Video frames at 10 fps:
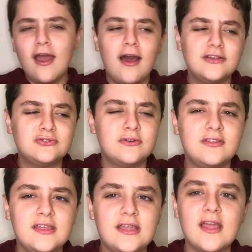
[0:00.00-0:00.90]
uh, sort of
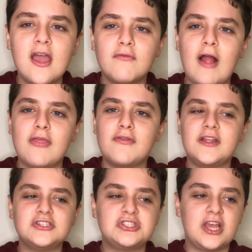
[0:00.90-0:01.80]
thing rather than
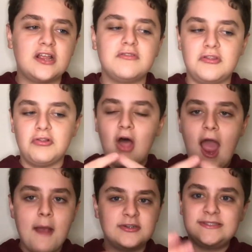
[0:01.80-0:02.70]
just like the
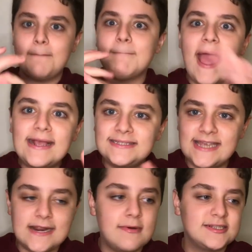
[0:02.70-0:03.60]
line which is amazing
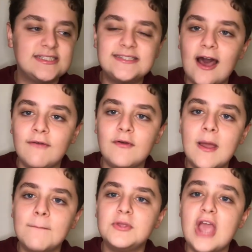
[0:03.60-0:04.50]
in amongst itself
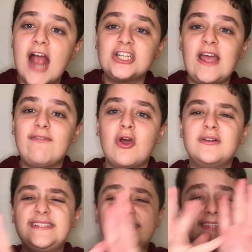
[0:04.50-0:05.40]
but you actually have the
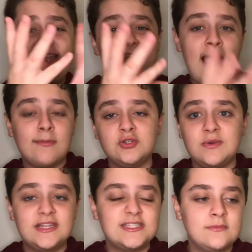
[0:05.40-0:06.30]
context leading up to
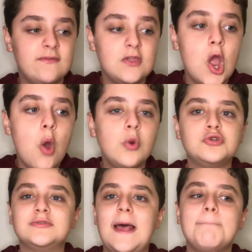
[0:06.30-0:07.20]
it in this movie which
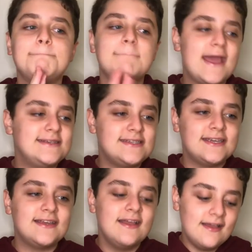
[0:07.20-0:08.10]
was
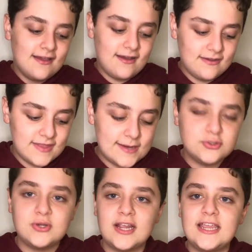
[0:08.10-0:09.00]
amazing uh, and then him
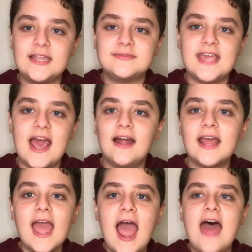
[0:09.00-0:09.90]
tracking him down
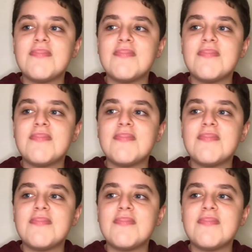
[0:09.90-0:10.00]
and